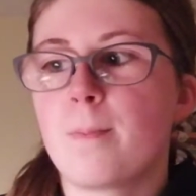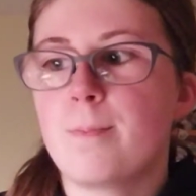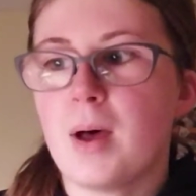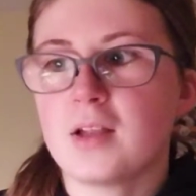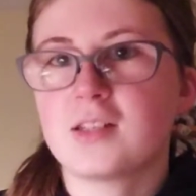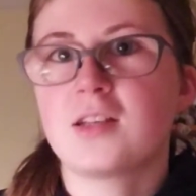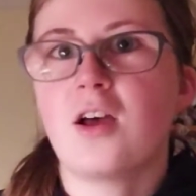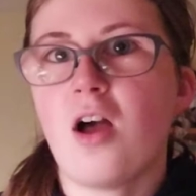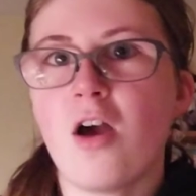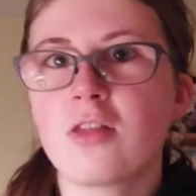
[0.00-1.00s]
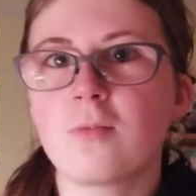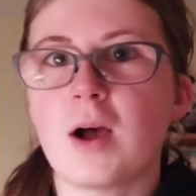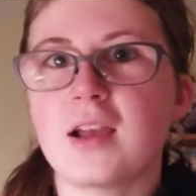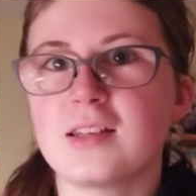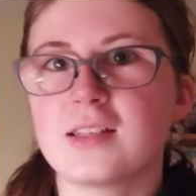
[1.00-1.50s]
But
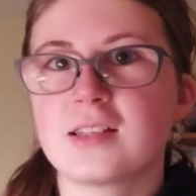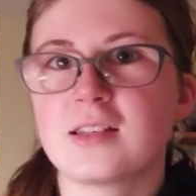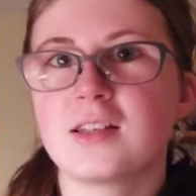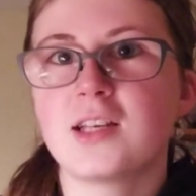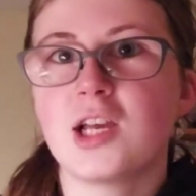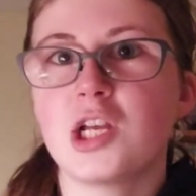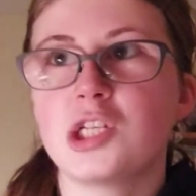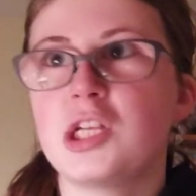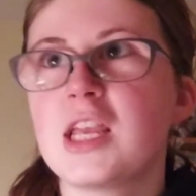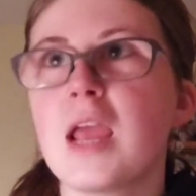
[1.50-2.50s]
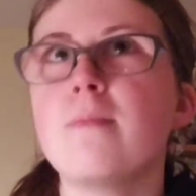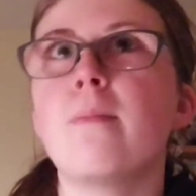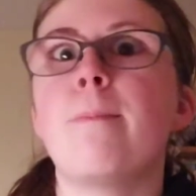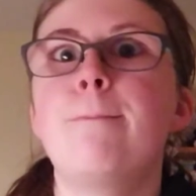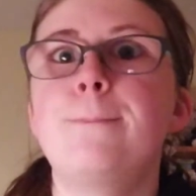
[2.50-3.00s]
otherwise, she
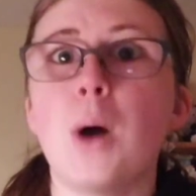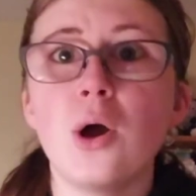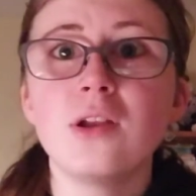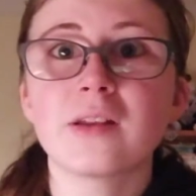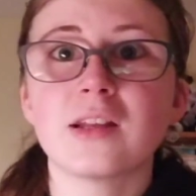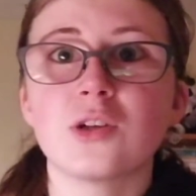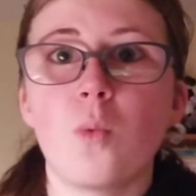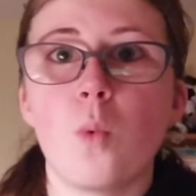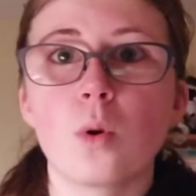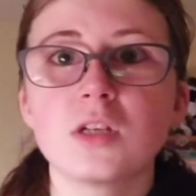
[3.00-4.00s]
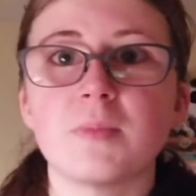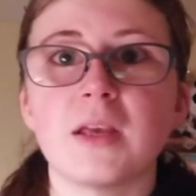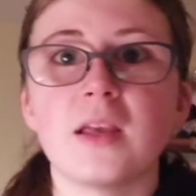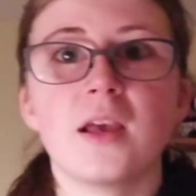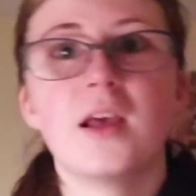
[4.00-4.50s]
came bounding towards
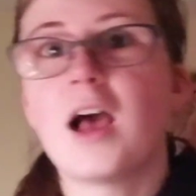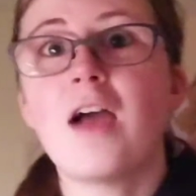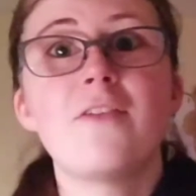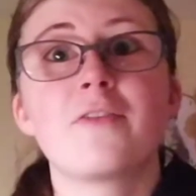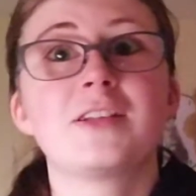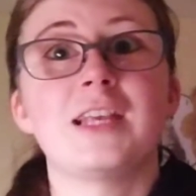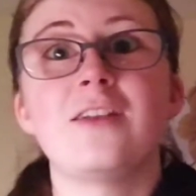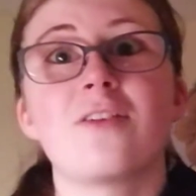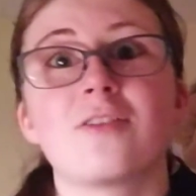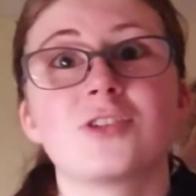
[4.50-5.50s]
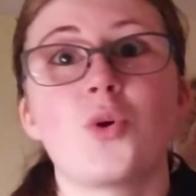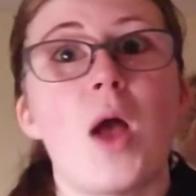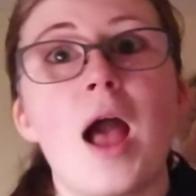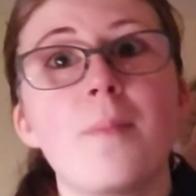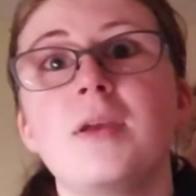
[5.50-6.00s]
me. I've never seen her so
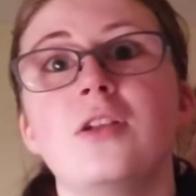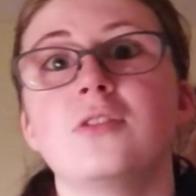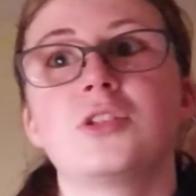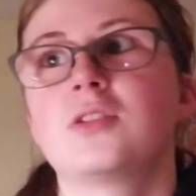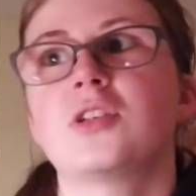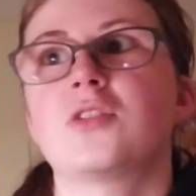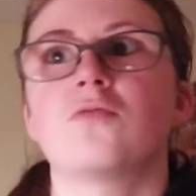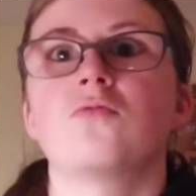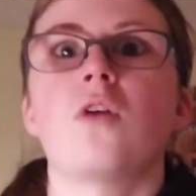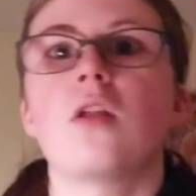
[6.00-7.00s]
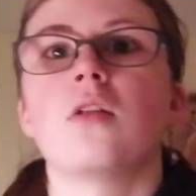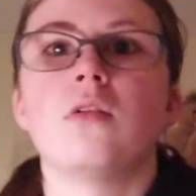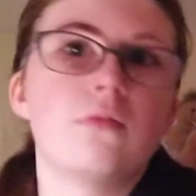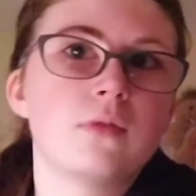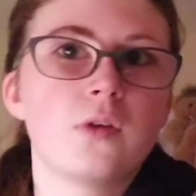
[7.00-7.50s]
happy to just
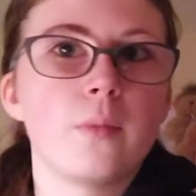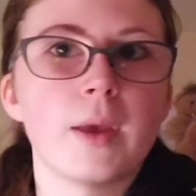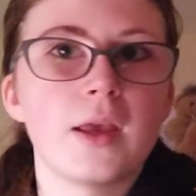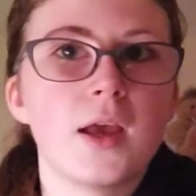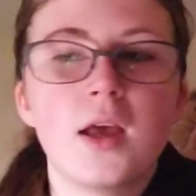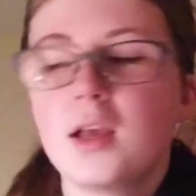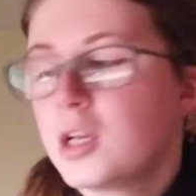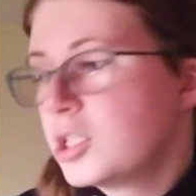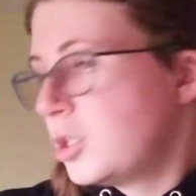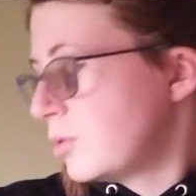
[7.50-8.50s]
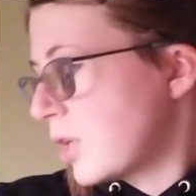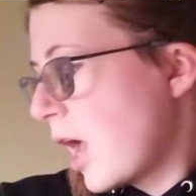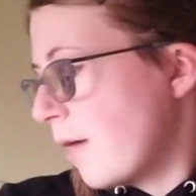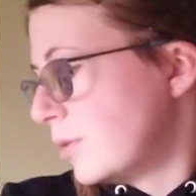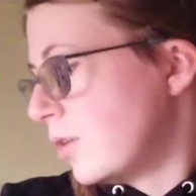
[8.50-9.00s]
run to me. She was
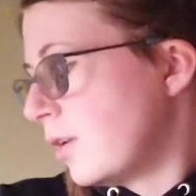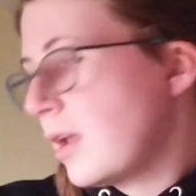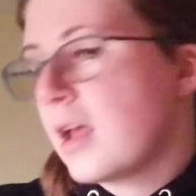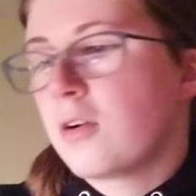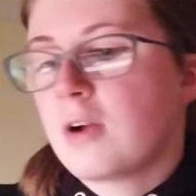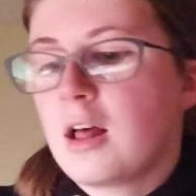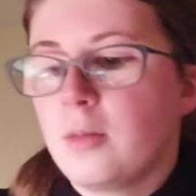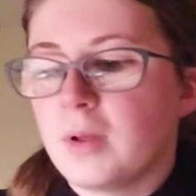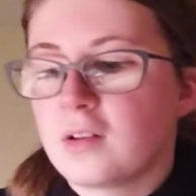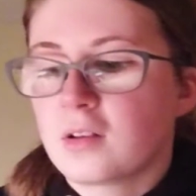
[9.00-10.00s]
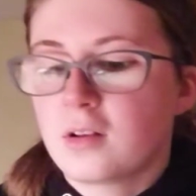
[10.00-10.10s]
absolutely in her element.